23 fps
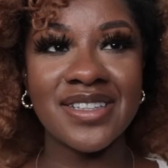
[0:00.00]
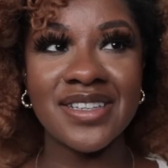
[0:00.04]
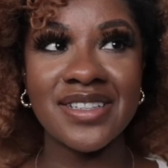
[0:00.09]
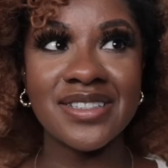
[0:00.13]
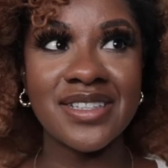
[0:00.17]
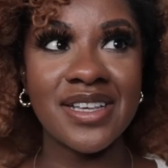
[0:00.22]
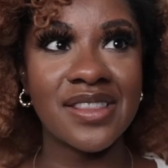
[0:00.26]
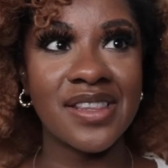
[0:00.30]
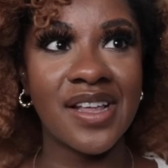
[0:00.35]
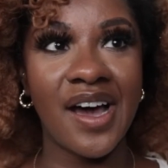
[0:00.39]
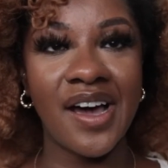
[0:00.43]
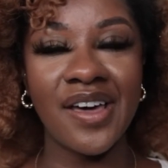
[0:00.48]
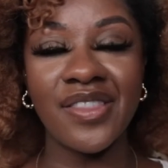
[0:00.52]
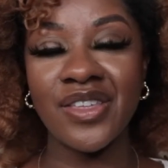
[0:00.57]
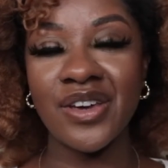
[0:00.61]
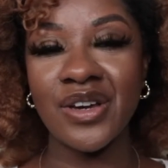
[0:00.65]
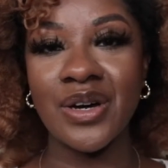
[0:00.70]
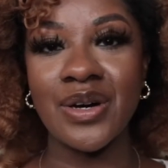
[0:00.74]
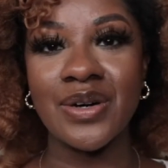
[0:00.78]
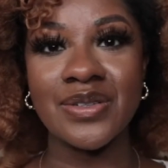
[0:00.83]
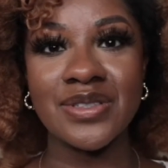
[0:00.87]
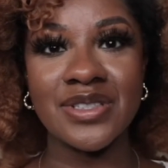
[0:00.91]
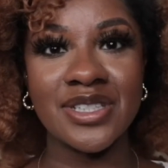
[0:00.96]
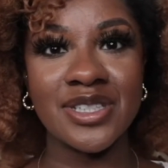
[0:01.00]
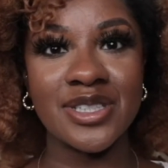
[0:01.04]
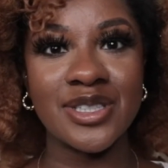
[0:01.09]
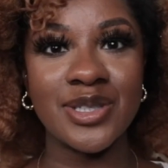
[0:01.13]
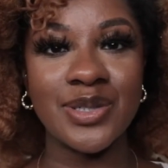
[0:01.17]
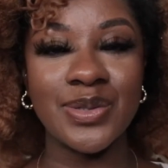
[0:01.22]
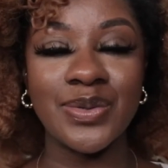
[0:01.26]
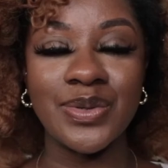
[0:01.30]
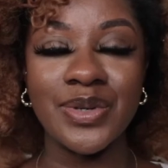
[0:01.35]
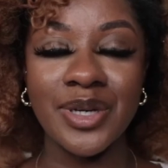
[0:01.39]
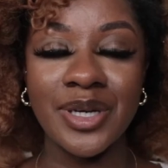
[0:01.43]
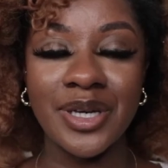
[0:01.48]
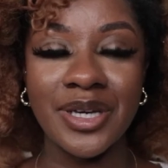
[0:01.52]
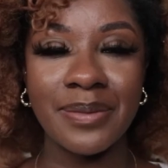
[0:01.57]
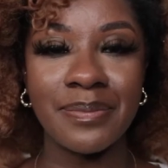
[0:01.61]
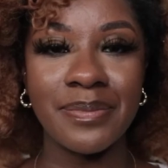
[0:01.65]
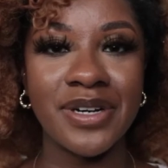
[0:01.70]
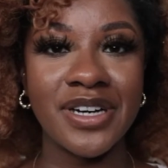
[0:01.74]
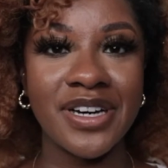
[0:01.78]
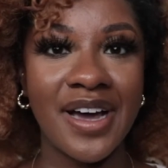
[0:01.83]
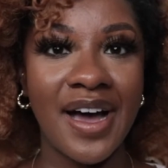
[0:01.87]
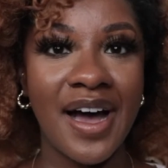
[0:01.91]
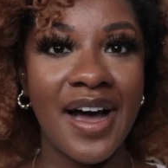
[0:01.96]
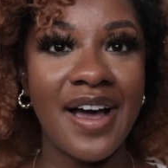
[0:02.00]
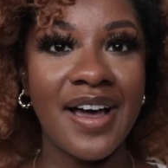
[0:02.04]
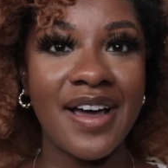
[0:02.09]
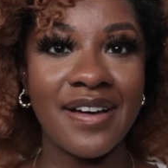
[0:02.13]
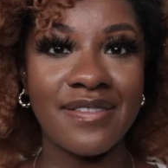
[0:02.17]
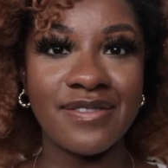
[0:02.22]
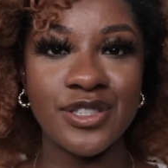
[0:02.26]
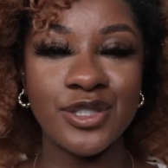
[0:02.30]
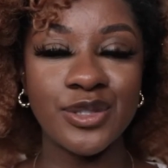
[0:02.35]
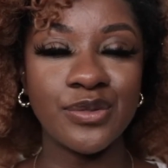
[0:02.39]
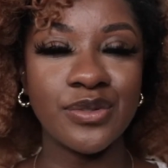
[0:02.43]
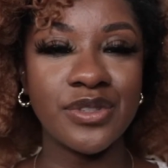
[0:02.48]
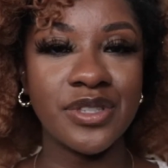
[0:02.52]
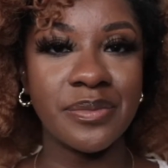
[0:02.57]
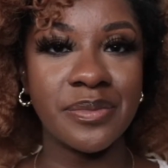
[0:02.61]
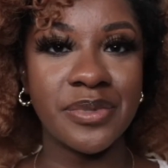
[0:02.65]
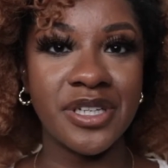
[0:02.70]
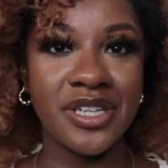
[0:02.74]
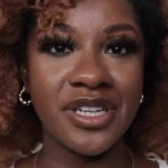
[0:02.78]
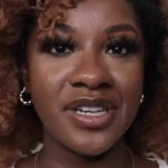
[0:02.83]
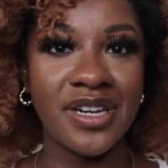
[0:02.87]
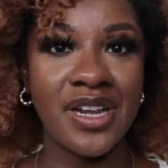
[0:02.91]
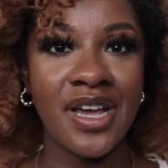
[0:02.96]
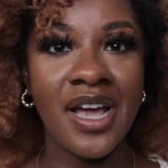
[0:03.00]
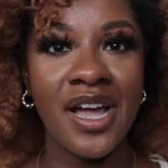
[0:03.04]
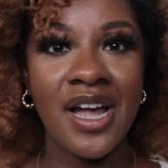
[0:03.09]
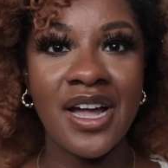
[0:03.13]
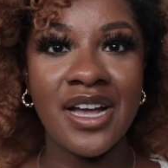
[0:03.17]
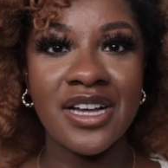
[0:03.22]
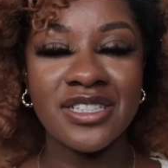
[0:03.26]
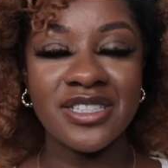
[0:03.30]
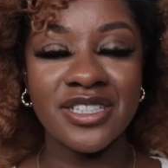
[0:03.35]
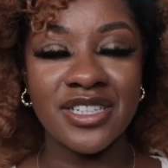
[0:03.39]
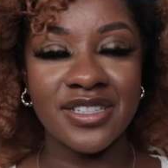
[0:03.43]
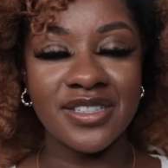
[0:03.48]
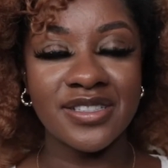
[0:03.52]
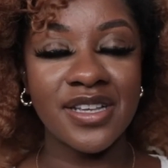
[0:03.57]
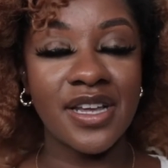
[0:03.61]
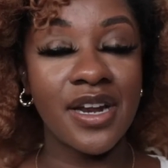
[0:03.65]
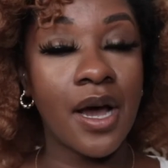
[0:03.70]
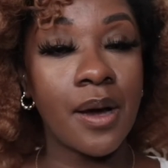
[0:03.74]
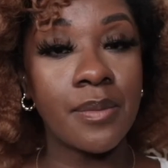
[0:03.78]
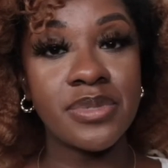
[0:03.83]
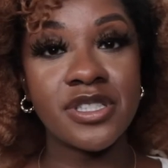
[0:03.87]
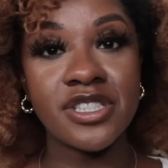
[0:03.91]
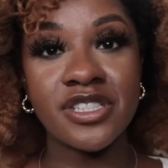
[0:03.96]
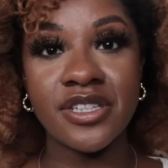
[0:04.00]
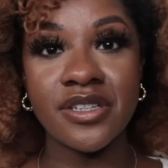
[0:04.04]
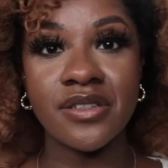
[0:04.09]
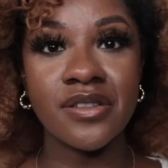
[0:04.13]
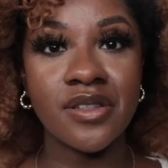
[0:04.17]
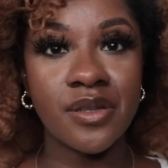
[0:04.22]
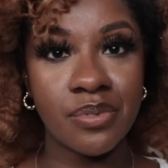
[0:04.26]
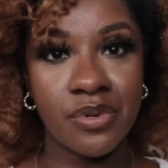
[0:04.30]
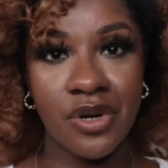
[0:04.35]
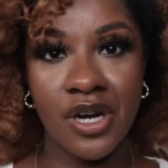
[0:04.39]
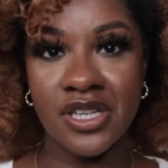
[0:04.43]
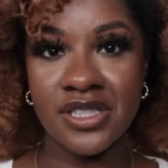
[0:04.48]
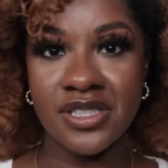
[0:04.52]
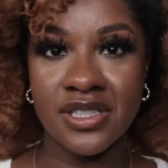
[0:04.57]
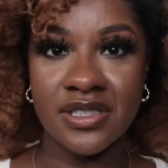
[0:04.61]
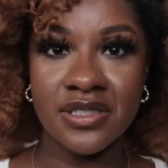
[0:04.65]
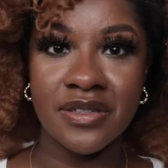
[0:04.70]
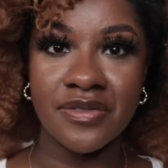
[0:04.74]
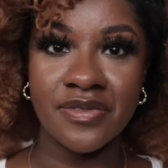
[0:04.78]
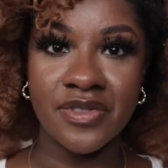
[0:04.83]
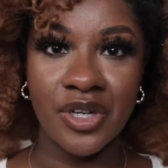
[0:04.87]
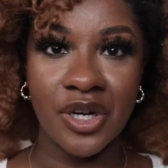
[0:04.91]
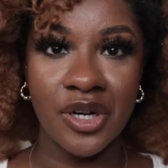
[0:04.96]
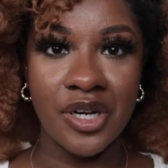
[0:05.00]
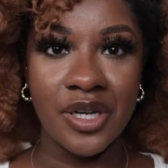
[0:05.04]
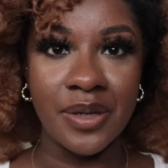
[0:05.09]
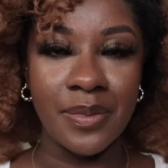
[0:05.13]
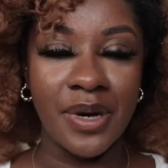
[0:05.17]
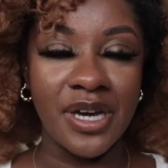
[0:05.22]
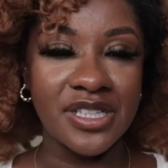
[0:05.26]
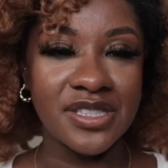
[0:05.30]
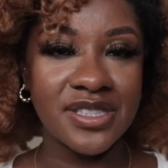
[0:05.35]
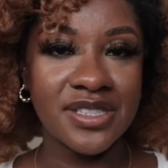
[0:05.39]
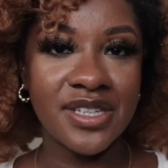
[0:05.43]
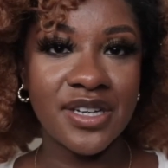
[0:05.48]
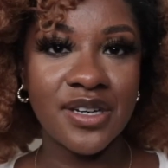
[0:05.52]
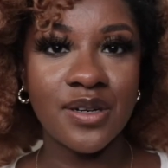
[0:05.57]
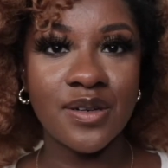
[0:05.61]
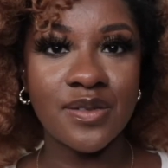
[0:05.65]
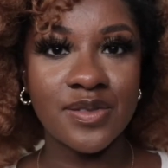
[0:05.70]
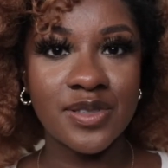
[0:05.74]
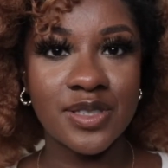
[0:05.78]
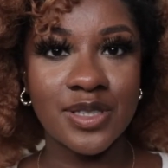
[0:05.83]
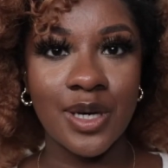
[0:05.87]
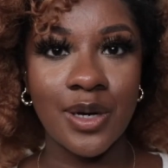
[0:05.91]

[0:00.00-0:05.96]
It's a lot that goes into it, but I have truly been and I'm still in the process of learning myself.